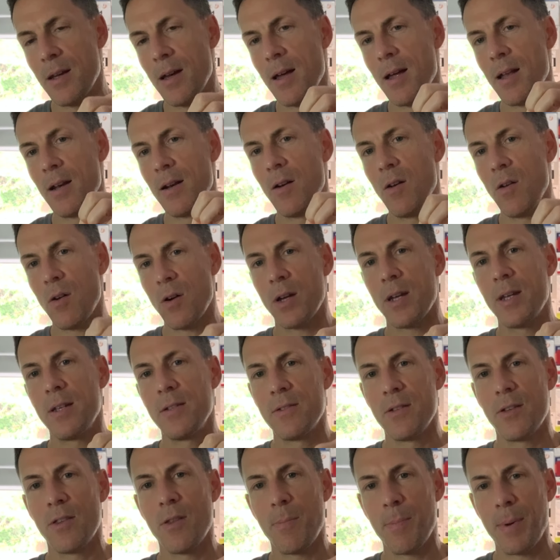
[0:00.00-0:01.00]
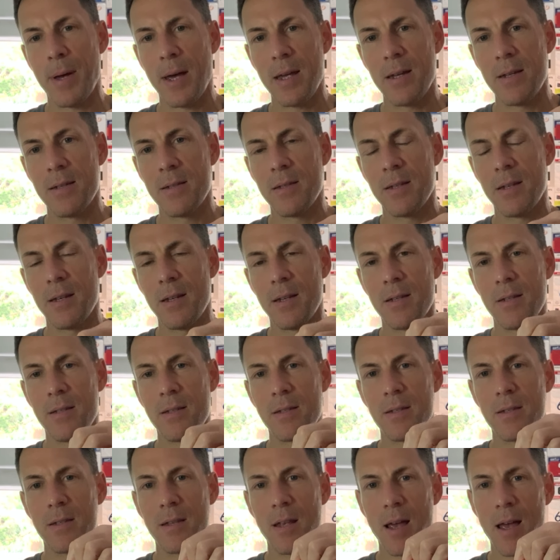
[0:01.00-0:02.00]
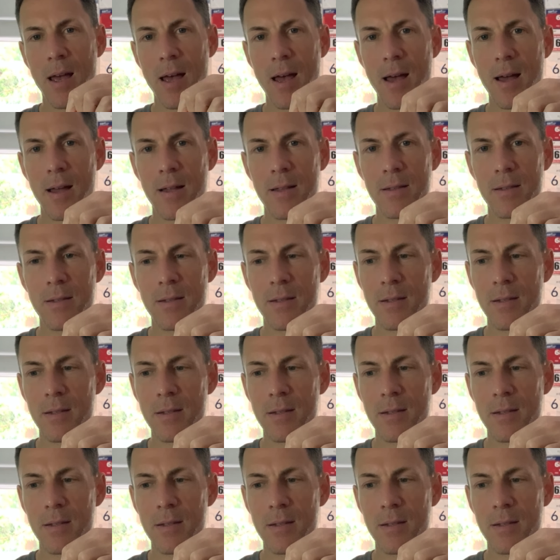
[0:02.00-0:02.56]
and lock into the paces at